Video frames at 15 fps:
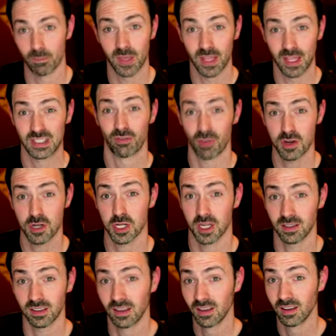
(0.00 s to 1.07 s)
It's efficient,
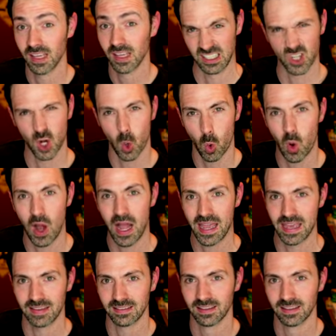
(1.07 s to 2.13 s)
it's
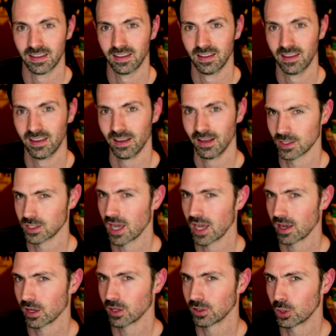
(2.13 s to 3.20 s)
quiet, it's got
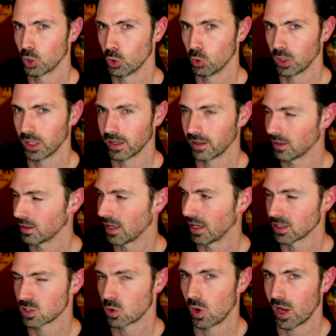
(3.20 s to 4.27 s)
good cooling and it's
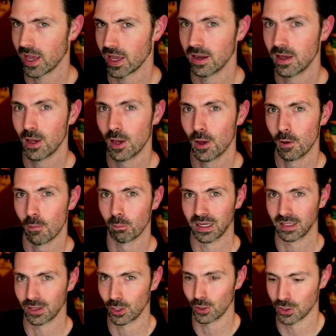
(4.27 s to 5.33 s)
quiet,
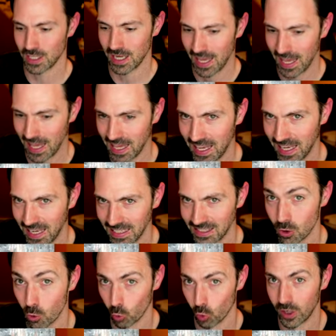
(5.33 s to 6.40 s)
but there's heat,
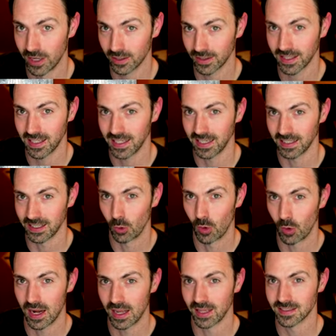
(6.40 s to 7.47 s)
real heat that
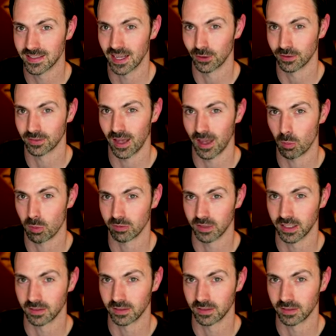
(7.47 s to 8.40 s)
radiates out the top of it.